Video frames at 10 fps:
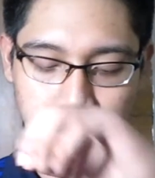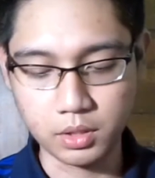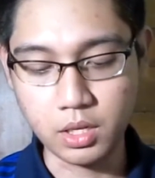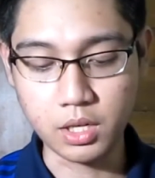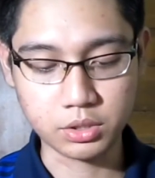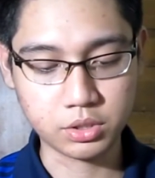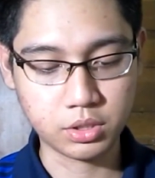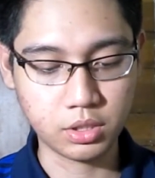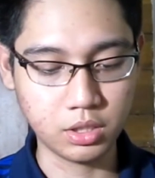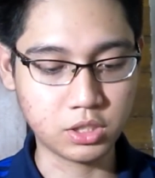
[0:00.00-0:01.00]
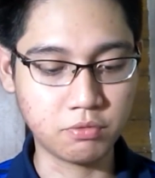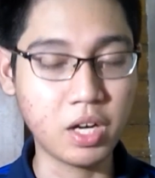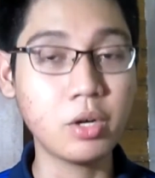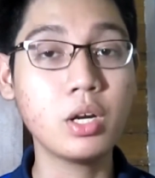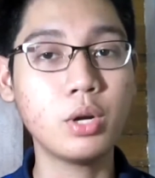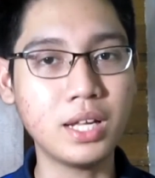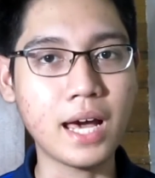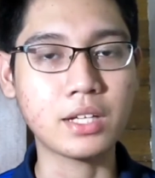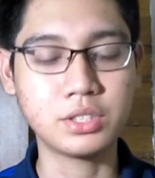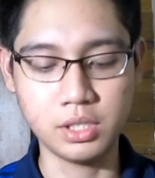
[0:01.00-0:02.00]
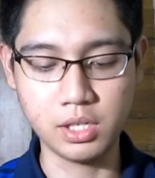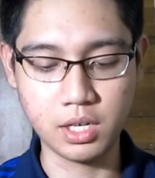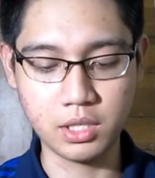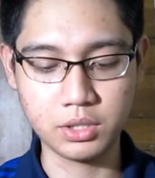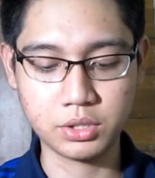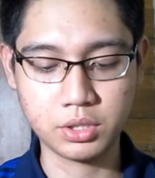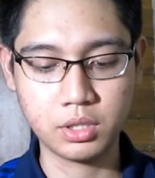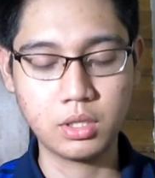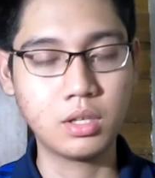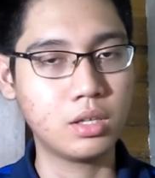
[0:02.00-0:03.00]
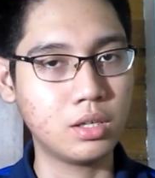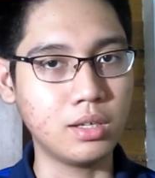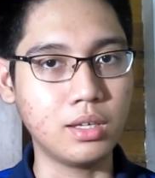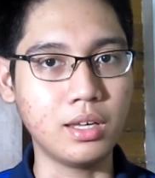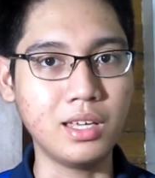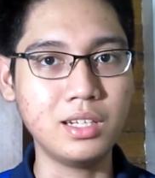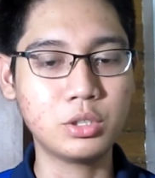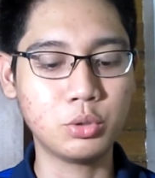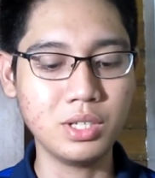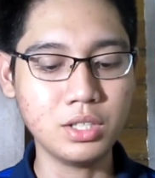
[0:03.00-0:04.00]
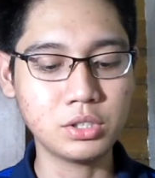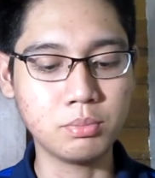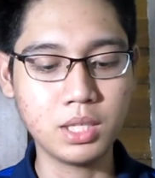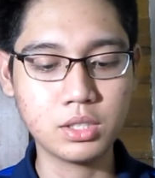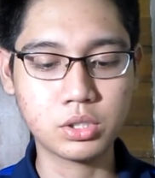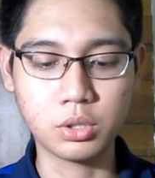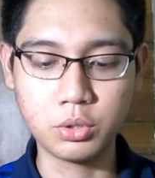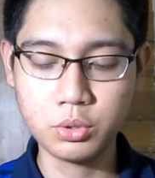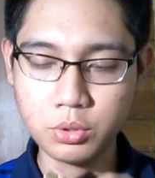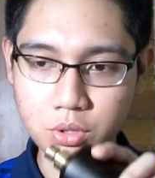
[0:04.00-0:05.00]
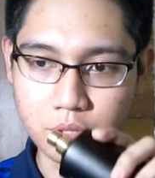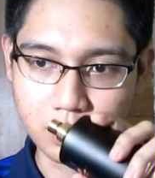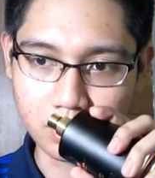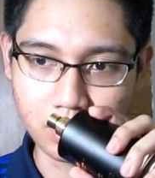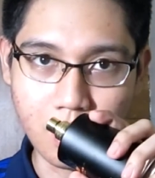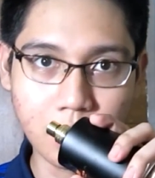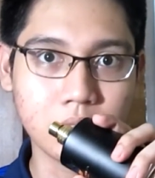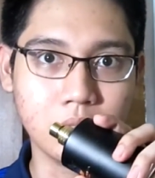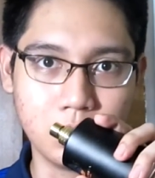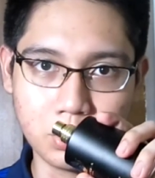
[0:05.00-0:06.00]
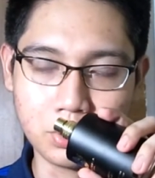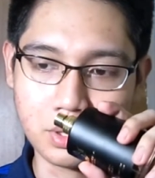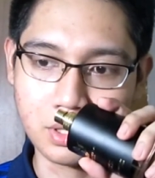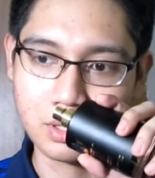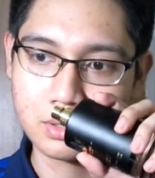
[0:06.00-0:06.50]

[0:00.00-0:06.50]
Yes, it's very relaxing guys. And it really smells good, darn good.